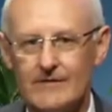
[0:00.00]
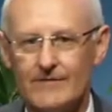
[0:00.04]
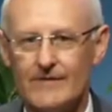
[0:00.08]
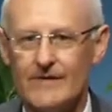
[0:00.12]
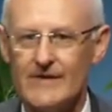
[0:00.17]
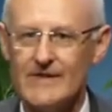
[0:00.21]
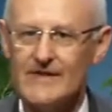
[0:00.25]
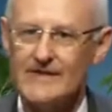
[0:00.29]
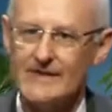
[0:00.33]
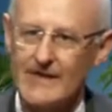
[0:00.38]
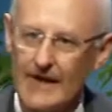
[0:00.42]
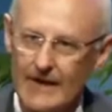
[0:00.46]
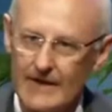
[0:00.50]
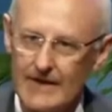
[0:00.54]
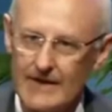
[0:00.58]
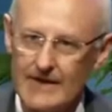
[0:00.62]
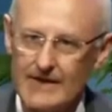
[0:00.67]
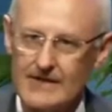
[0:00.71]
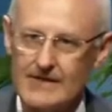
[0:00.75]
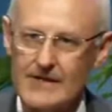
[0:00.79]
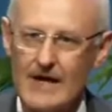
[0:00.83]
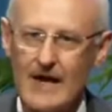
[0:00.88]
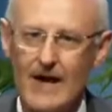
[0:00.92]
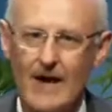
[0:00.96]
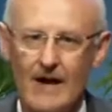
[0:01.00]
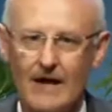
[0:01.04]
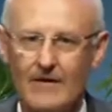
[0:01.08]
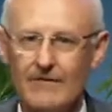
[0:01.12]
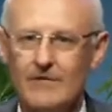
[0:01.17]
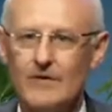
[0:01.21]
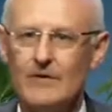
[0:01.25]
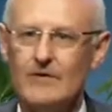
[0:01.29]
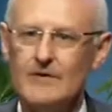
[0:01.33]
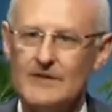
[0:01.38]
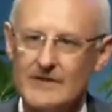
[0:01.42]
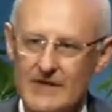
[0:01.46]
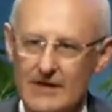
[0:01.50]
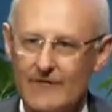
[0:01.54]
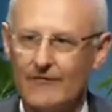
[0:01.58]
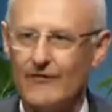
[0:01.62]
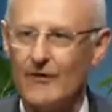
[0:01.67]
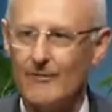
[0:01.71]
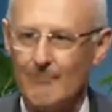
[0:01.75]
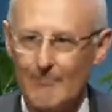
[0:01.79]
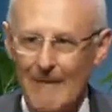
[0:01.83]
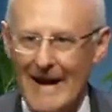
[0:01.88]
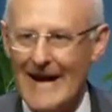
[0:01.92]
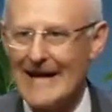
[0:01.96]
and different studies have used
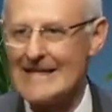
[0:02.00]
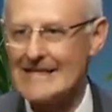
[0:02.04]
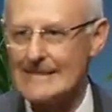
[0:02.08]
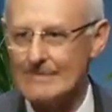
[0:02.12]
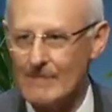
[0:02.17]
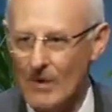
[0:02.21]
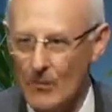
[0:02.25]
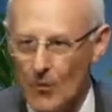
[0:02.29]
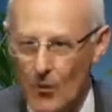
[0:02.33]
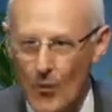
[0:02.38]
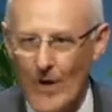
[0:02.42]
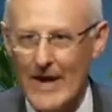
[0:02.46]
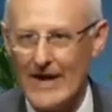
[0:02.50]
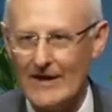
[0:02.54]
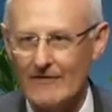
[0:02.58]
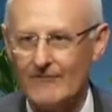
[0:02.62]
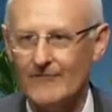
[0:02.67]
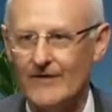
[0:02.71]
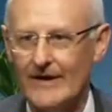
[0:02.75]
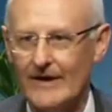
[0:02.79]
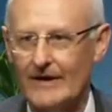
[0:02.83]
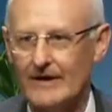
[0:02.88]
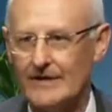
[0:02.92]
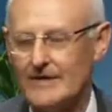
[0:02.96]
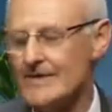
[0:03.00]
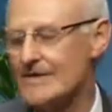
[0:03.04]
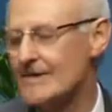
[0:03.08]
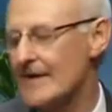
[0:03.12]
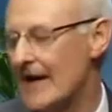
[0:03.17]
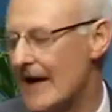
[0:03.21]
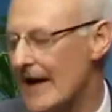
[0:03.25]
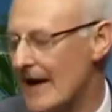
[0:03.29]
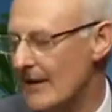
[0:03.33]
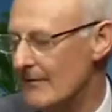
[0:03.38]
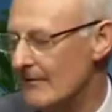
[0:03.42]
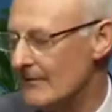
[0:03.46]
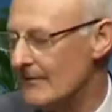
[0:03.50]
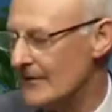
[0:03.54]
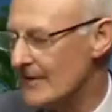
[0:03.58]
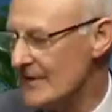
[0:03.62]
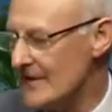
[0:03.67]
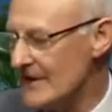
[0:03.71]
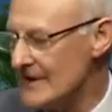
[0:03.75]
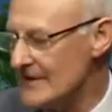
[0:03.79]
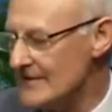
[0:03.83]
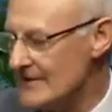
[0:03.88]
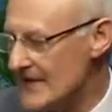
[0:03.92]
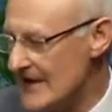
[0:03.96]
different maximum weight figures for
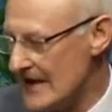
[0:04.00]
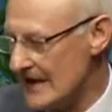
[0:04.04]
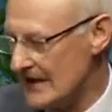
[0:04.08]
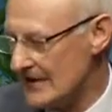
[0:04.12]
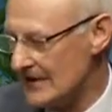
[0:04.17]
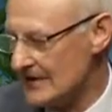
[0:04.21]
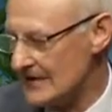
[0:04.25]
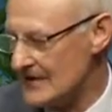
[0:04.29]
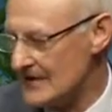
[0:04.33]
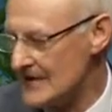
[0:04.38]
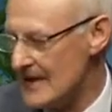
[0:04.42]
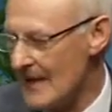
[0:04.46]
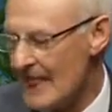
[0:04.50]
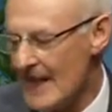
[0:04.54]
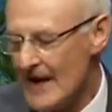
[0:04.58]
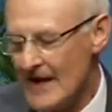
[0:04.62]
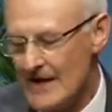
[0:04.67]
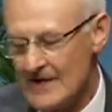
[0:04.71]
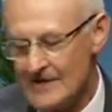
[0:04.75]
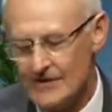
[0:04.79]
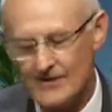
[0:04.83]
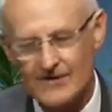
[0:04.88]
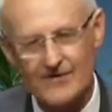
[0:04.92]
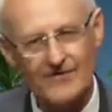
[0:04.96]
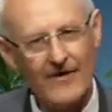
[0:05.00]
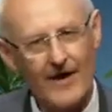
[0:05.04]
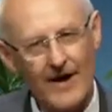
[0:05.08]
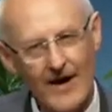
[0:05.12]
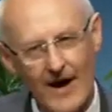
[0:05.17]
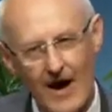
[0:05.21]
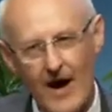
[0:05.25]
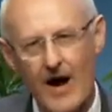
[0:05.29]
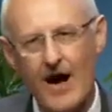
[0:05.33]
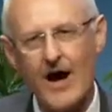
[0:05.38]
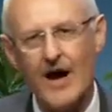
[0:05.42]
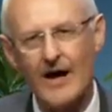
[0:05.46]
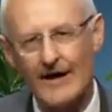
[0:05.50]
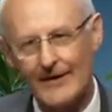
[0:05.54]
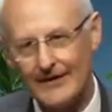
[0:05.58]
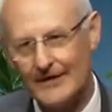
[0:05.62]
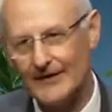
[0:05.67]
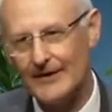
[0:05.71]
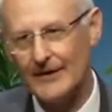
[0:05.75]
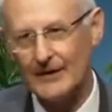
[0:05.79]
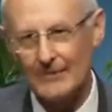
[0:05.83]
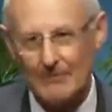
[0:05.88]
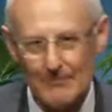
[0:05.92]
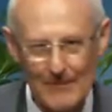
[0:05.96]
these vehicles. So it's very hard
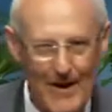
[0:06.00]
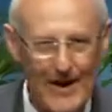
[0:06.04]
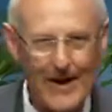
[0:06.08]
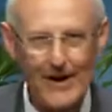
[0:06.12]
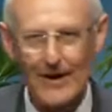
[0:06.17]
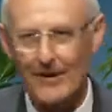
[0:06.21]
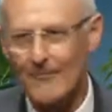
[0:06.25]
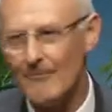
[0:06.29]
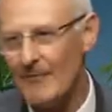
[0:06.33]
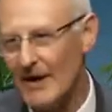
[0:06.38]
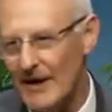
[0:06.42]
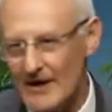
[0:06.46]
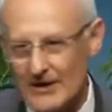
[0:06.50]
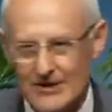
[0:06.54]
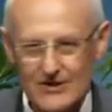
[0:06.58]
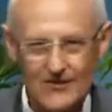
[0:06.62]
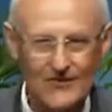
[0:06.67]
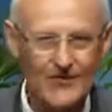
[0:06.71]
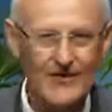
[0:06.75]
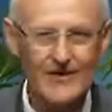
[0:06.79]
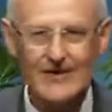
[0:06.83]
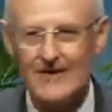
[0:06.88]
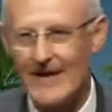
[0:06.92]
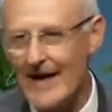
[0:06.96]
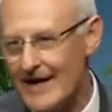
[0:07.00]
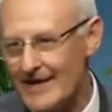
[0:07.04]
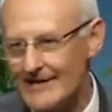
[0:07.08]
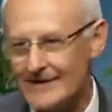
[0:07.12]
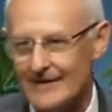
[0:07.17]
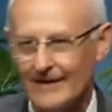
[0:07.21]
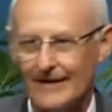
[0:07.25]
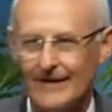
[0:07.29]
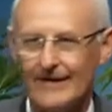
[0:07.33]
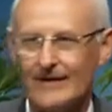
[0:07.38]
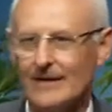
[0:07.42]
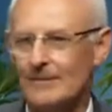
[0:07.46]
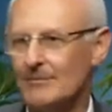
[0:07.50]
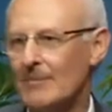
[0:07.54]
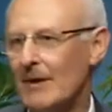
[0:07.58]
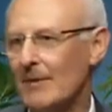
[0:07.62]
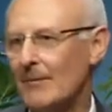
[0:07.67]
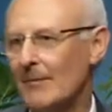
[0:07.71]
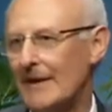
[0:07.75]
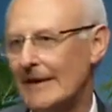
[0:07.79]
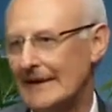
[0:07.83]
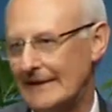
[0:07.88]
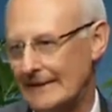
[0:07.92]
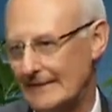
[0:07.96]
to compare much of the data on the
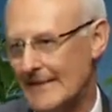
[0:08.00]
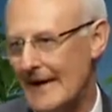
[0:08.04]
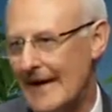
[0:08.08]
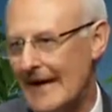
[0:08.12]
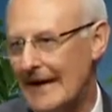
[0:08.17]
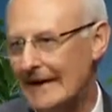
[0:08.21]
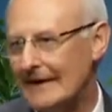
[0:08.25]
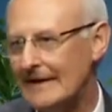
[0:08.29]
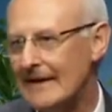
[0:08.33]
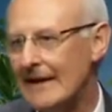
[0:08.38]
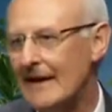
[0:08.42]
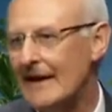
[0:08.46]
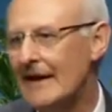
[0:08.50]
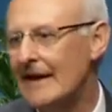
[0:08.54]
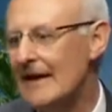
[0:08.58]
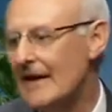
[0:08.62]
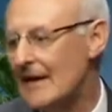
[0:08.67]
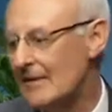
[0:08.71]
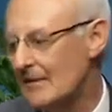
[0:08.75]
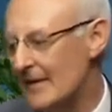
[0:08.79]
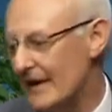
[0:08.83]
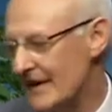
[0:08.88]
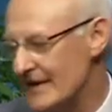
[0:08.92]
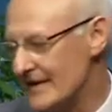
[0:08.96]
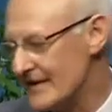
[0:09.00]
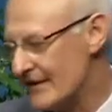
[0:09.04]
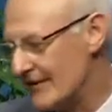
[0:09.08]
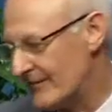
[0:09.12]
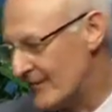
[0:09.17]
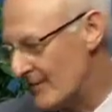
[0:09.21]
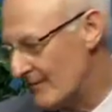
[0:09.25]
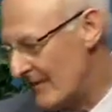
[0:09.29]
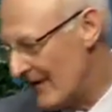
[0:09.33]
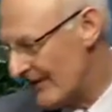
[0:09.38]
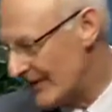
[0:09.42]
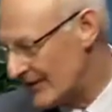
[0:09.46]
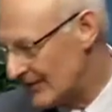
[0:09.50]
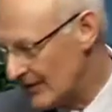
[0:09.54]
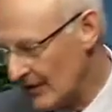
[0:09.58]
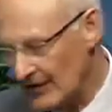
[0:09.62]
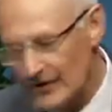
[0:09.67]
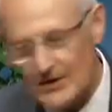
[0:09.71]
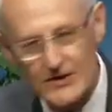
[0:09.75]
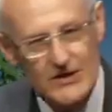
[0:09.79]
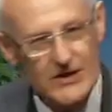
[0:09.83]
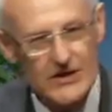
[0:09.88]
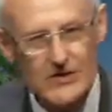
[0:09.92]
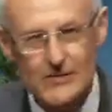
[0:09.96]
public domain because different
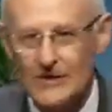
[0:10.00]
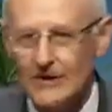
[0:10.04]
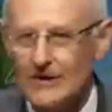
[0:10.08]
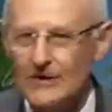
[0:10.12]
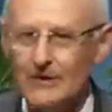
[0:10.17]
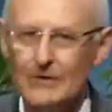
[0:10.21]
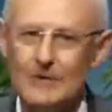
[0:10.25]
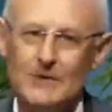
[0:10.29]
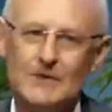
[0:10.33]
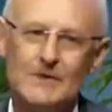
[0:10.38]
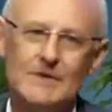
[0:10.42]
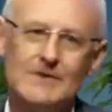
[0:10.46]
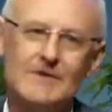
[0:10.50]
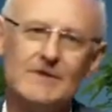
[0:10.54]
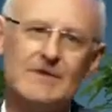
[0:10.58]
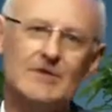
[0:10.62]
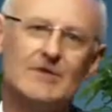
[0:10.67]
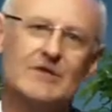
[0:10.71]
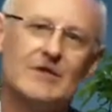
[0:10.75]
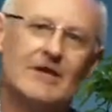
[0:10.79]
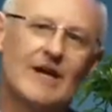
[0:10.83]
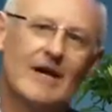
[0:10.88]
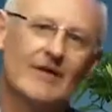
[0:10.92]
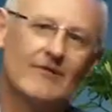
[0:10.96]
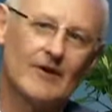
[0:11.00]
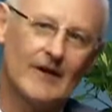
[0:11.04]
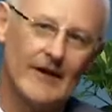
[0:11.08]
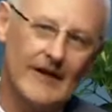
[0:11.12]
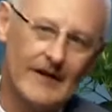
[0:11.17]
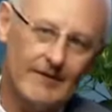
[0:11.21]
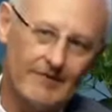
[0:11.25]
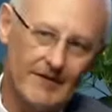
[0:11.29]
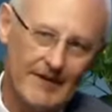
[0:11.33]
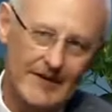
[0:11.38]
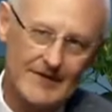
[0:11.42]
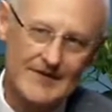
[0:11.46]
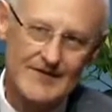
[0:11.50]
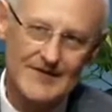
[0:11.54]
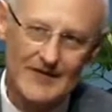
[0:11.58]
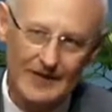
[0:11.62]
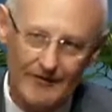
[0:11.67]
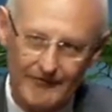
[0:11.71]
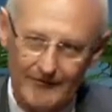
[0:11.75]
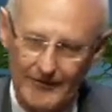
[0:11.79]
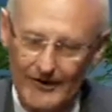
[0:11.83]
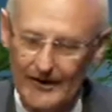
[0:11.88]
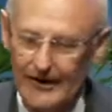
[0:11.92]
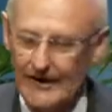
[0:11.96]
methodologies were used, the geographical areas
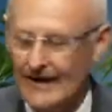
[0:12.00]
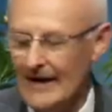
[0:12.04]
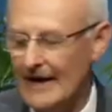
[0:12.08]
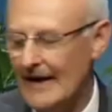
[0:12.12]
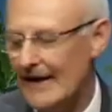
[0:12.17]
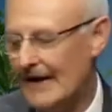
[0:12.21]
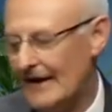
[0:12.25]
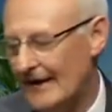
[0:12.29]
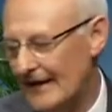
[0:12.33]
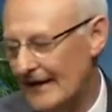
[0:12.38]
differ,